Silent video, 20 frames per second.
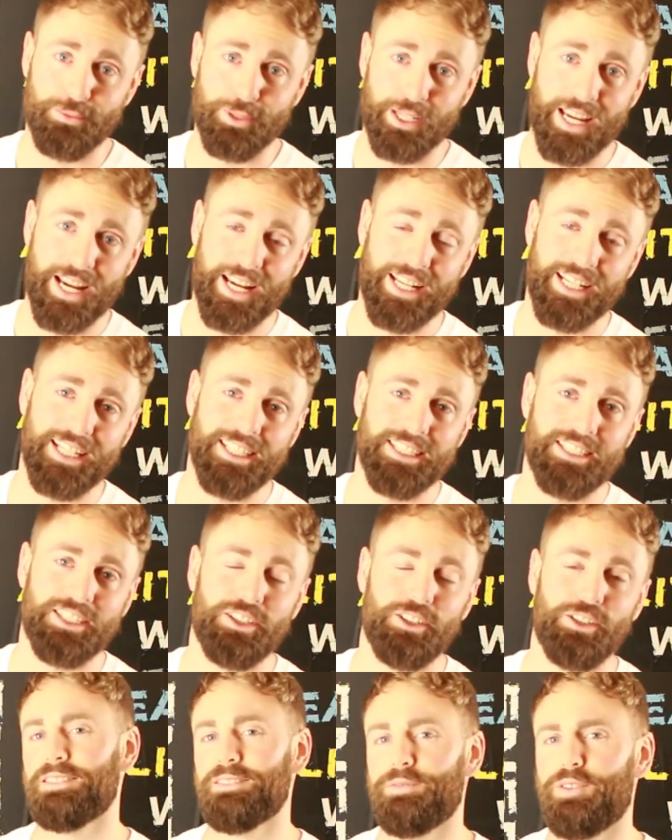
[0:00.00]
We're getting
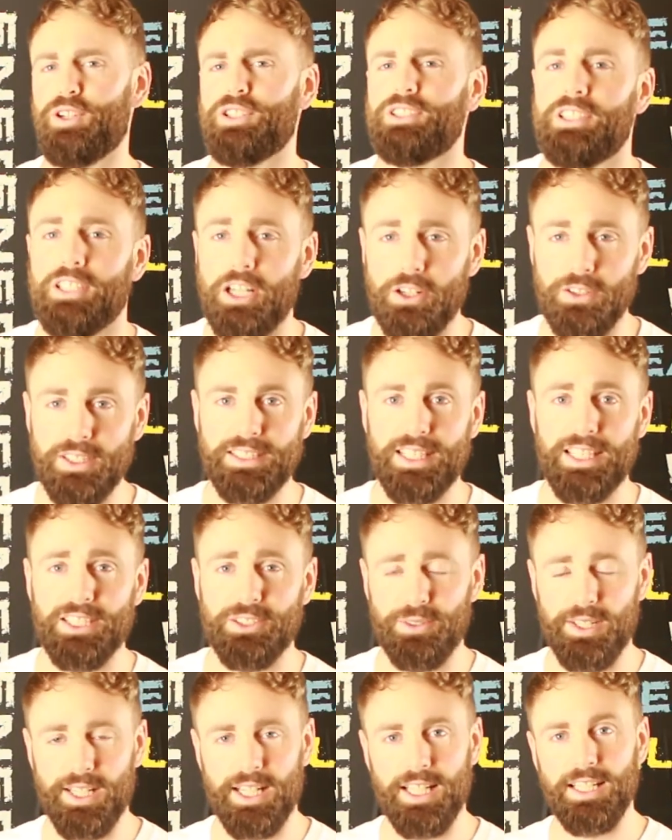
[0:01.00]
into first and only
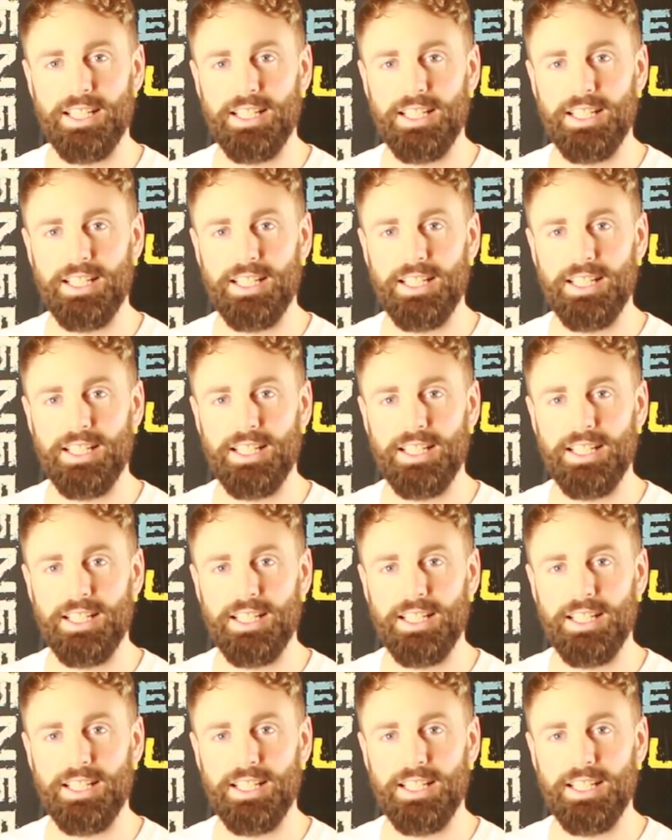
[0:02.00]
test, really.